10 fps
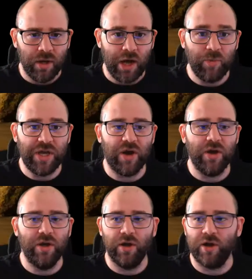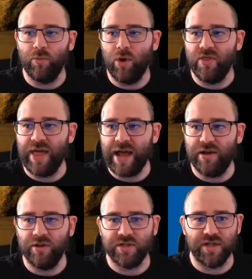and we go and look at what that
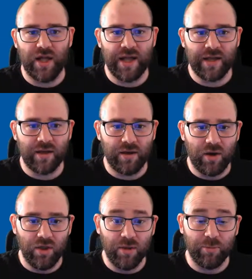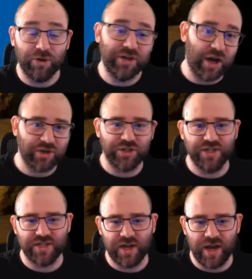looks like on the
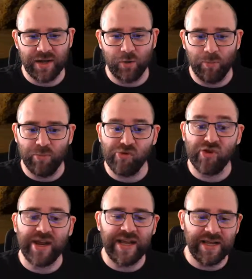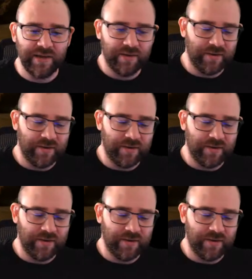production side, or pre